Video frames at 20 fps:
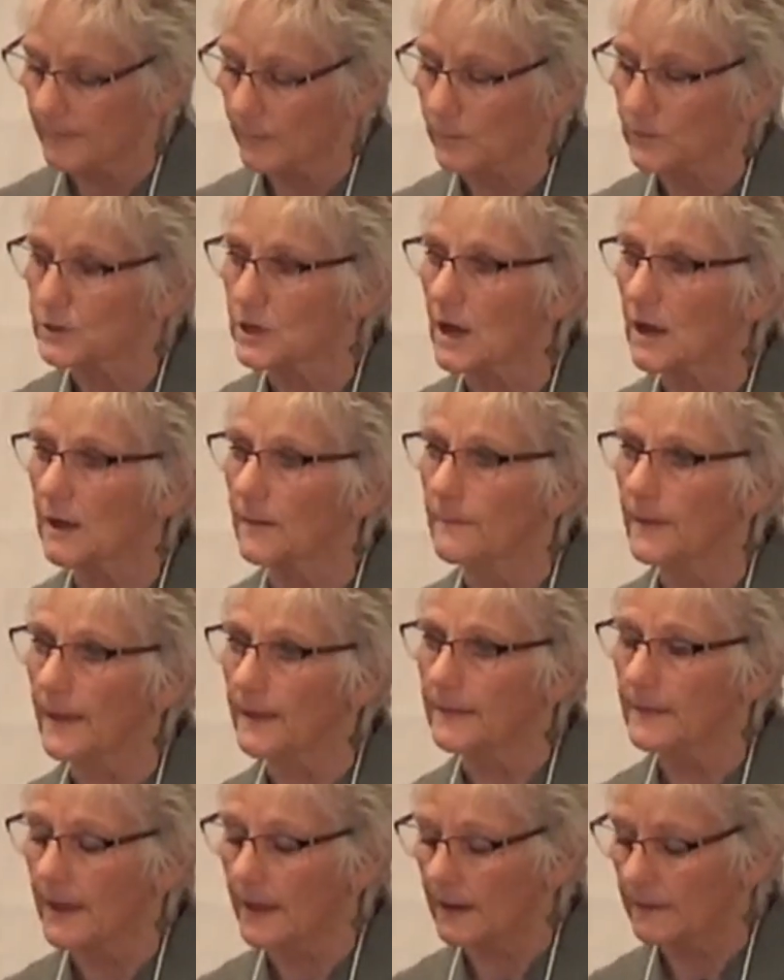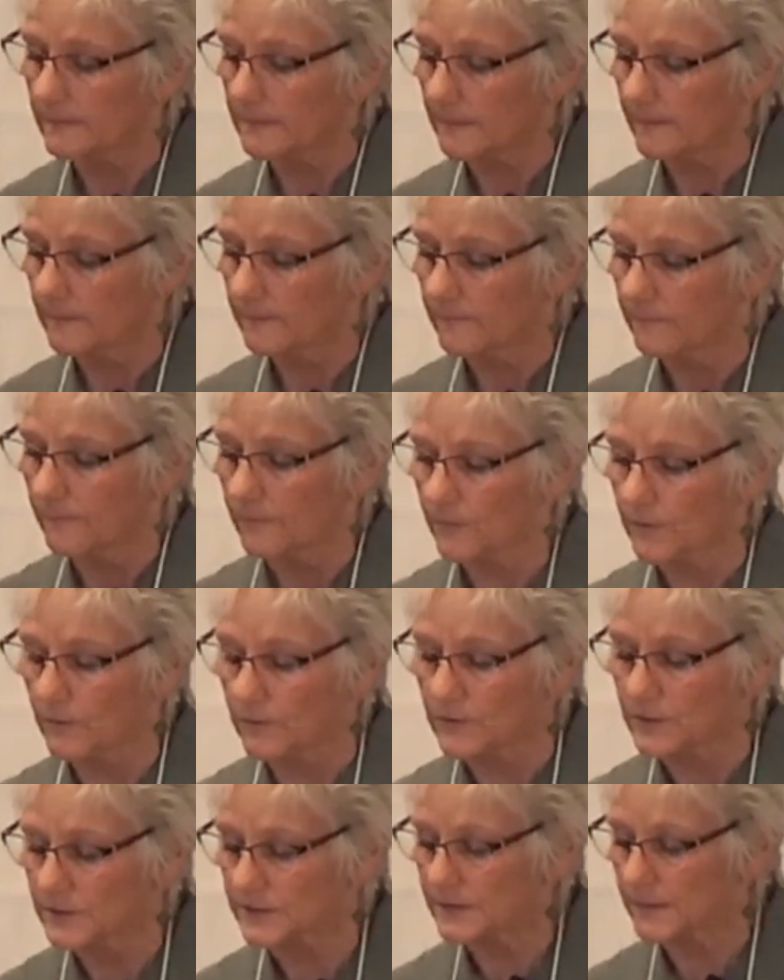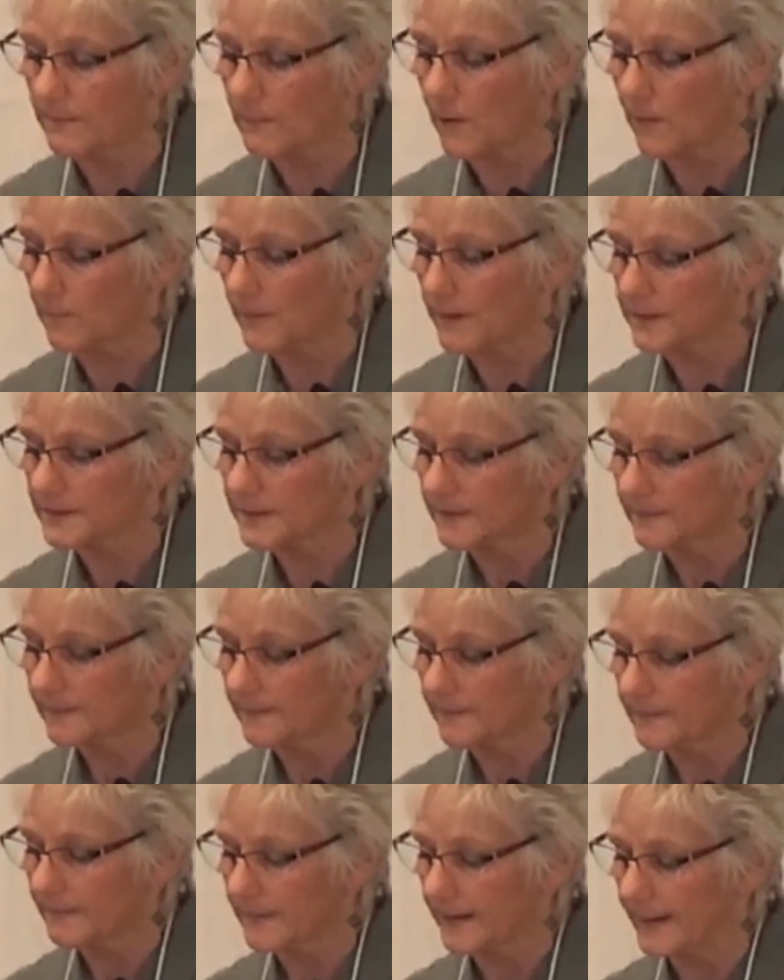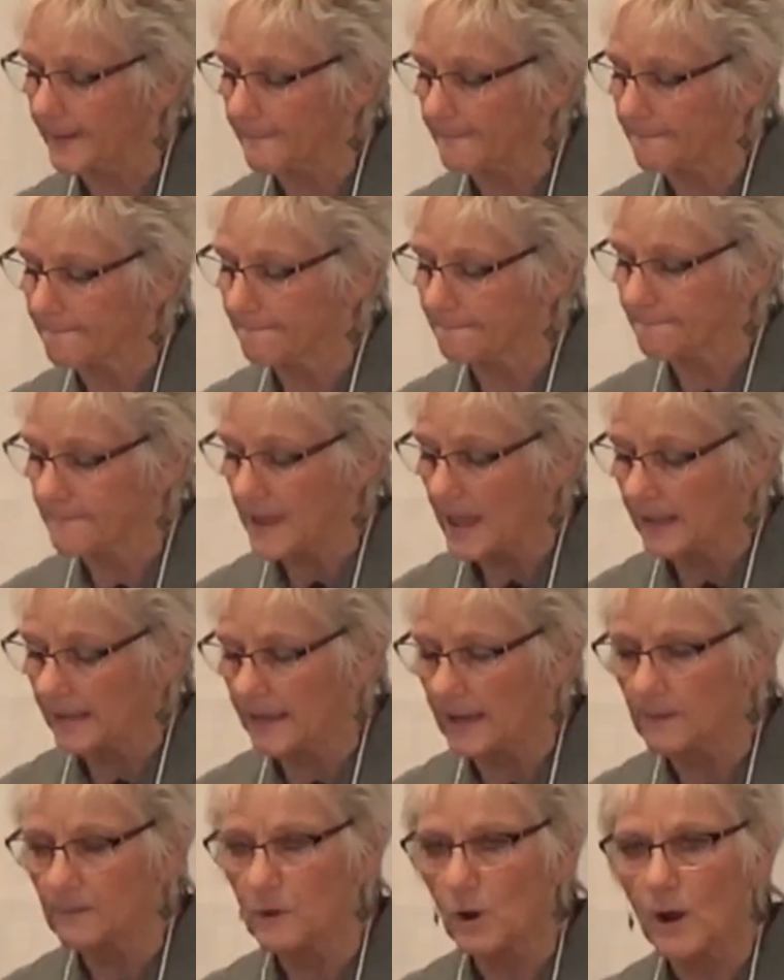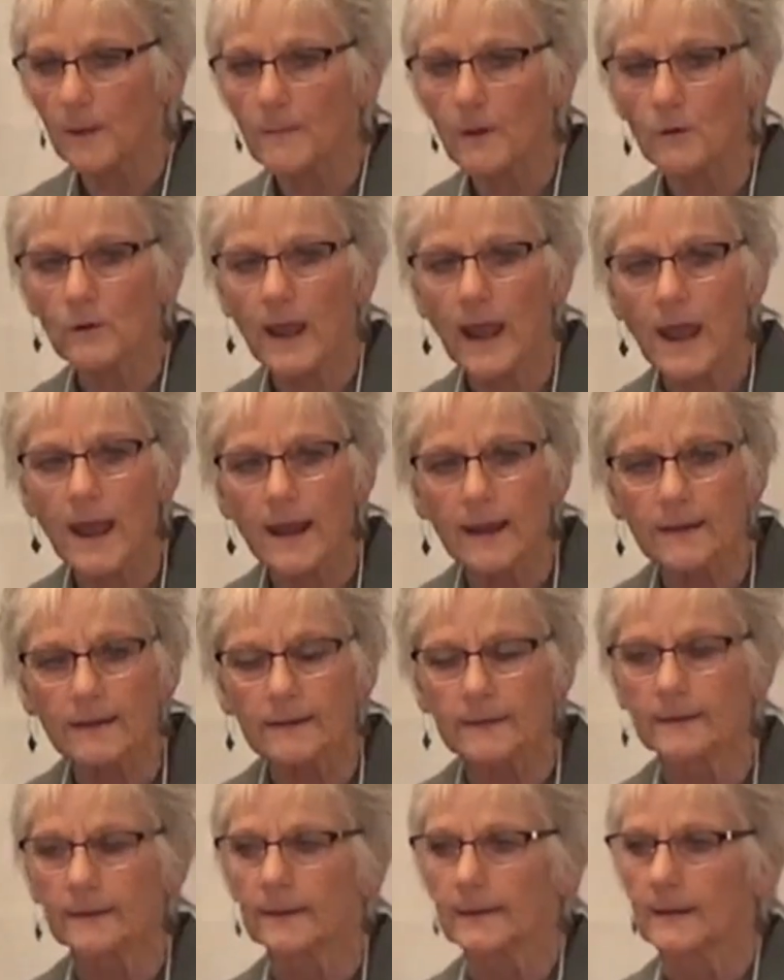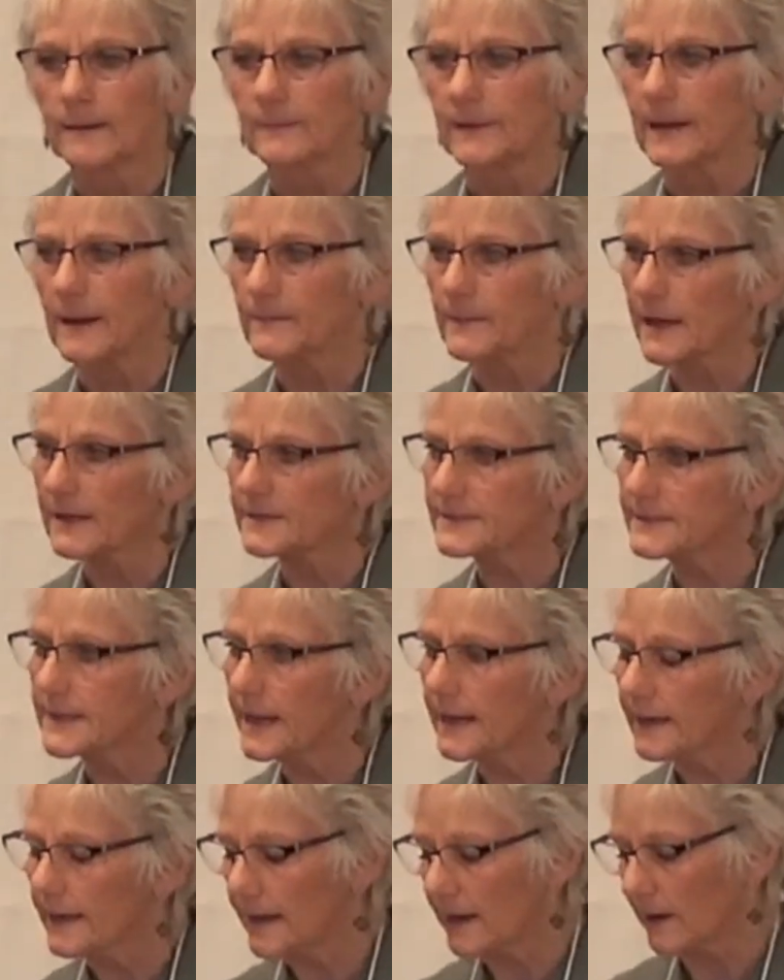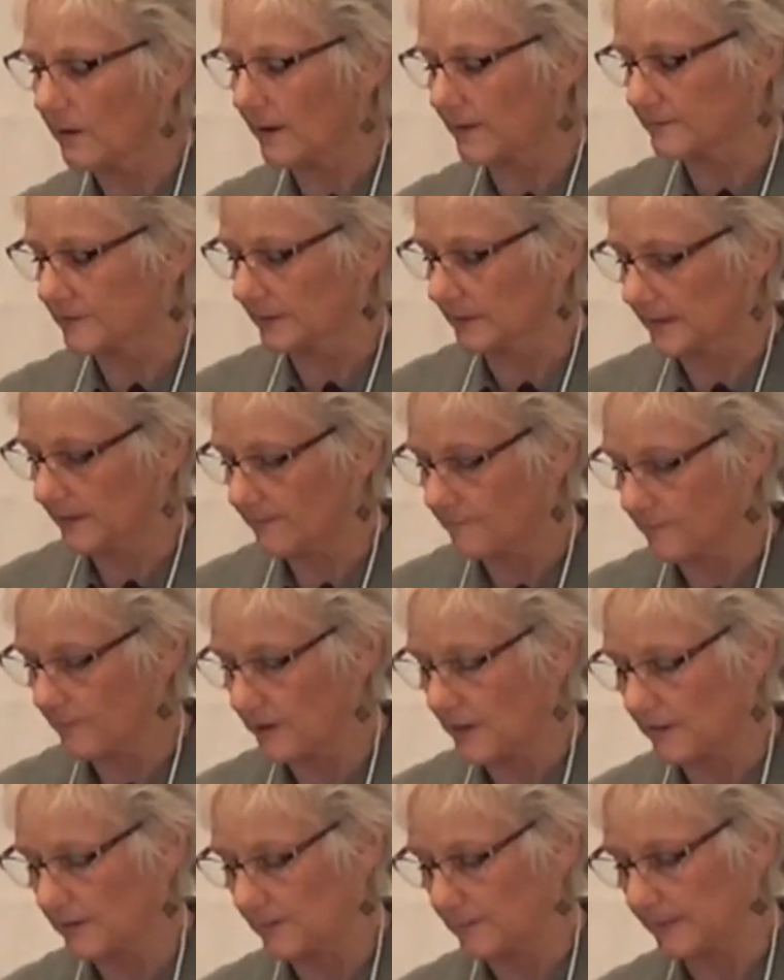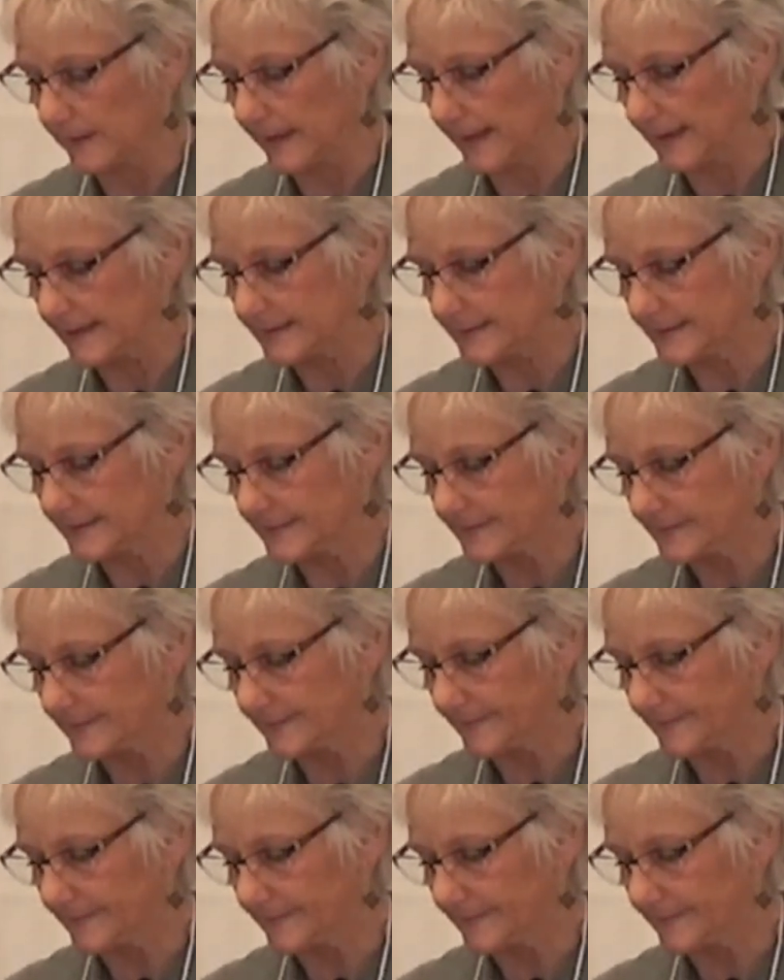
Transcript: I'll talk about that further in just a moment. Let him know I'm okay, but I'm not staying here. I have to leave for another place.